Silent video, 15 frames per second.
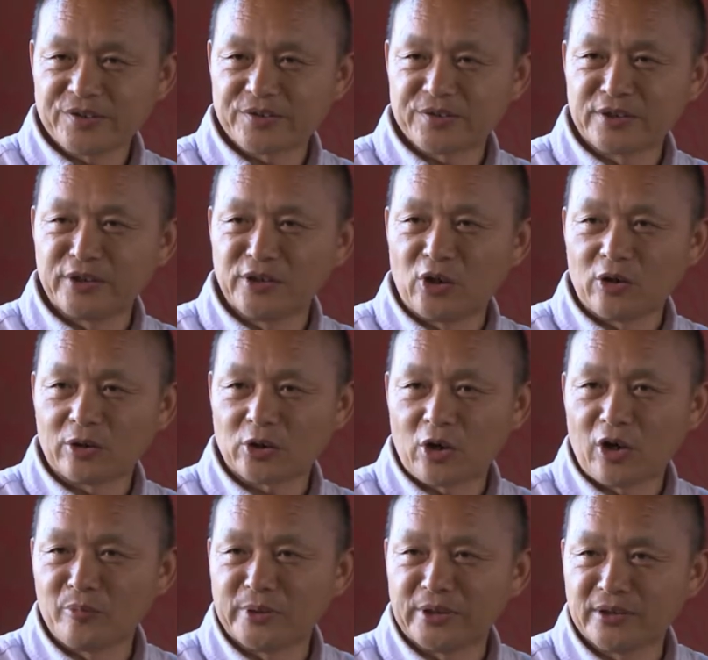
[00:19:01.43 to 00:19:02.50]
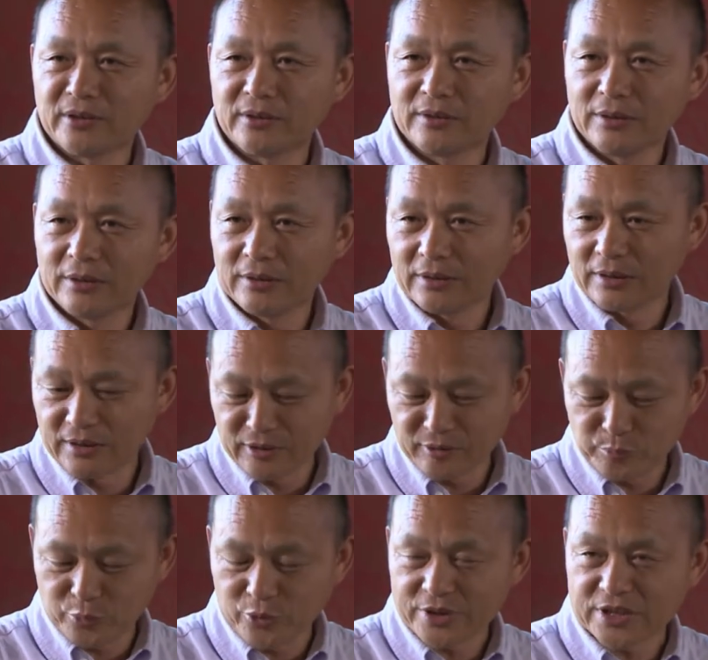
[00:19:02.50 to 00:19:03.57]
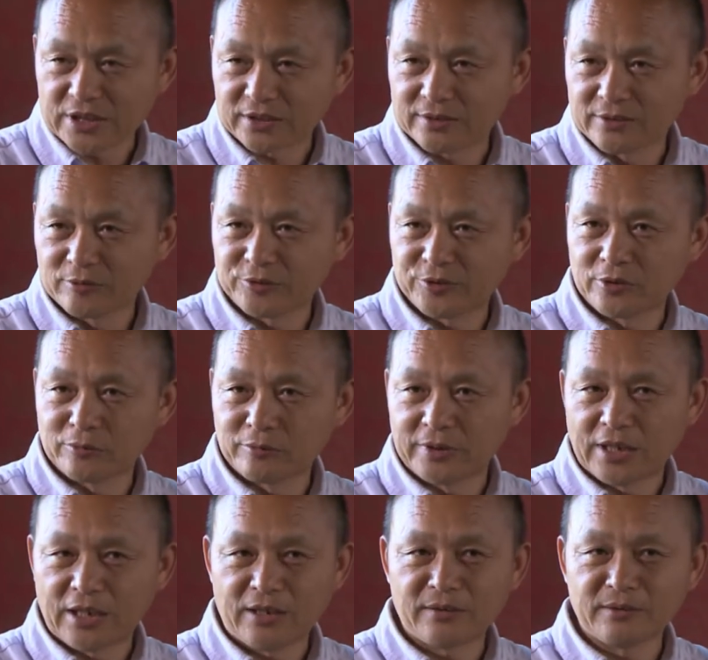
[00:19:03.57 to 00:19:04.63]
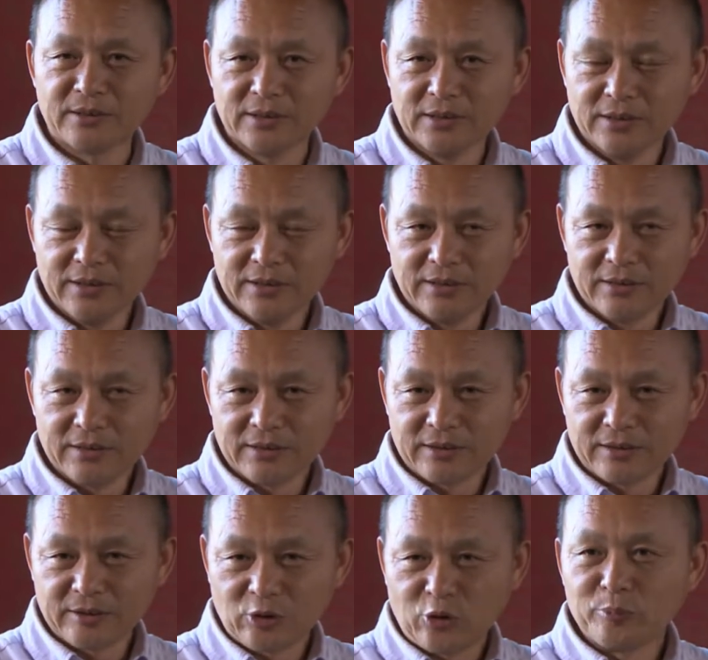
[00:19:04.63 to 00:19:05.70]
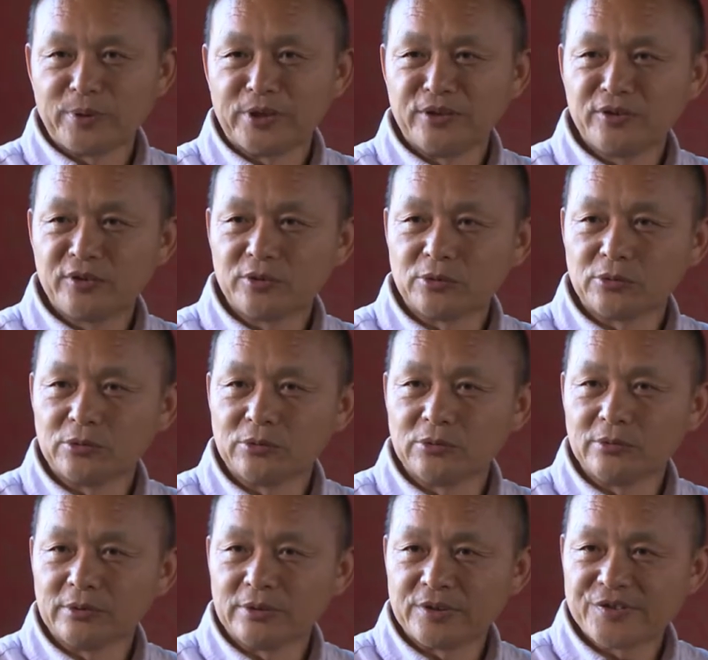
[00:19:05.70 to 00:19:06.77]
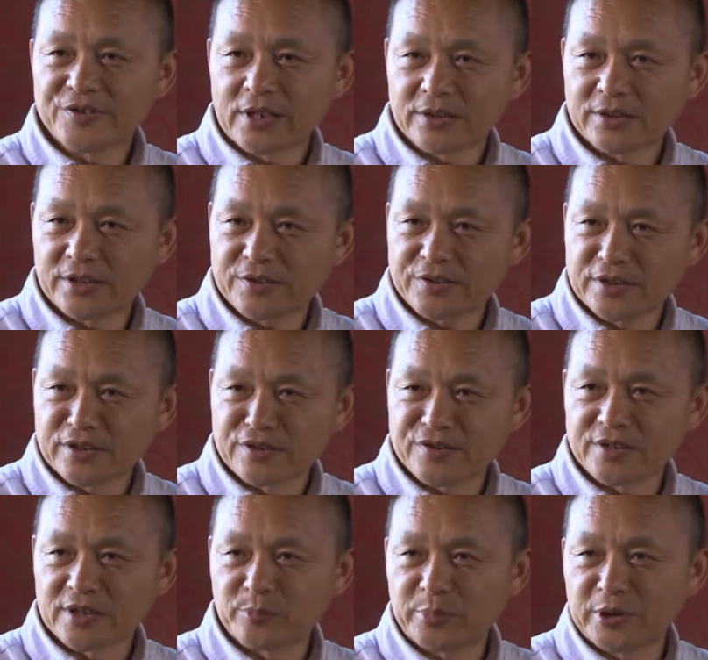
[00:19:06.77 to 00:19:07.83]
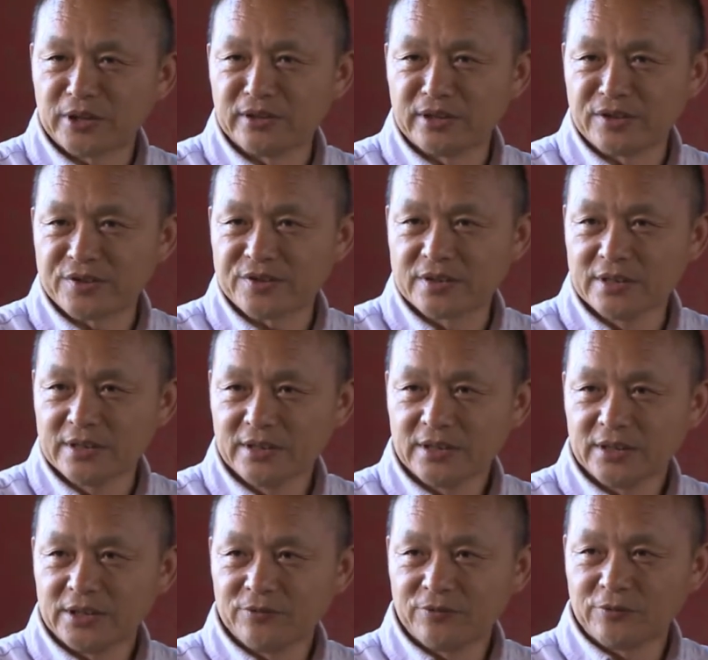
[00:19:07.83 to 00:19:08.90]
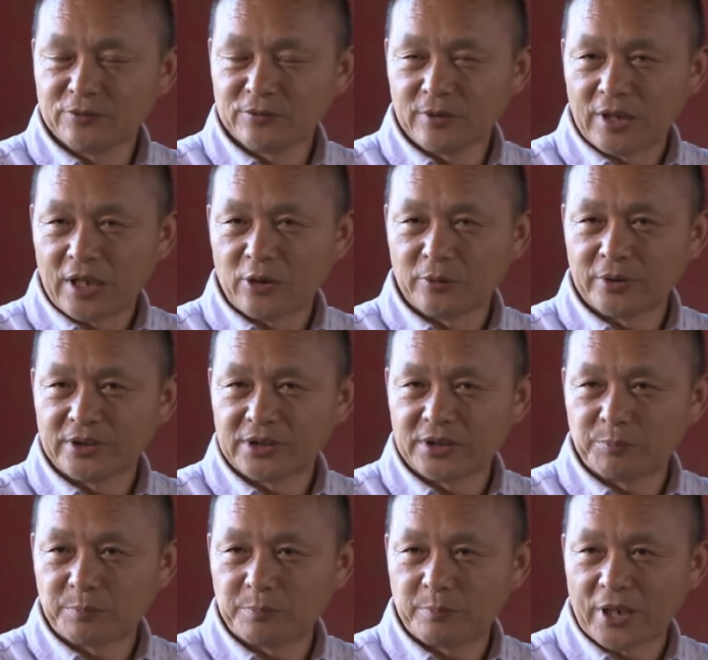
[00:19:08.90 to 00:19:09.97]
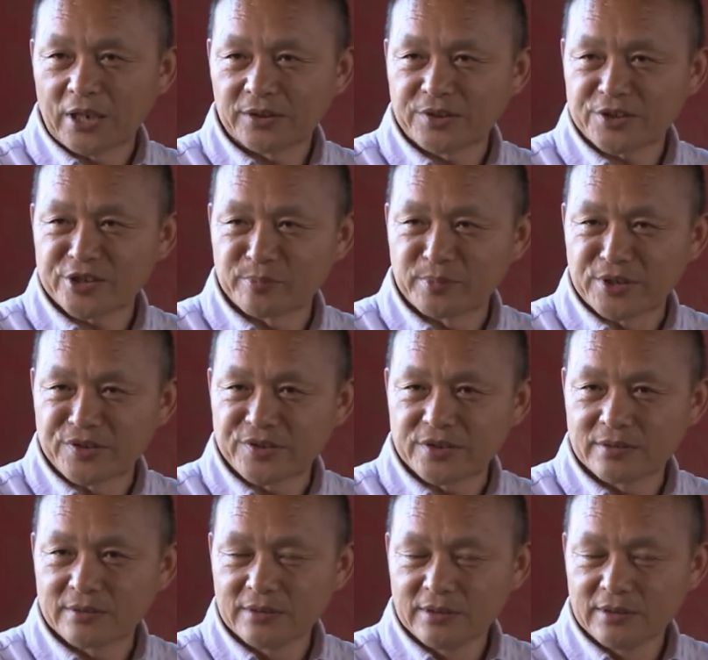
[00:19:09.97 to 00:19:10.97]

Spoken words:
is a common project, so we are open to suggestions, opinions. If our participants,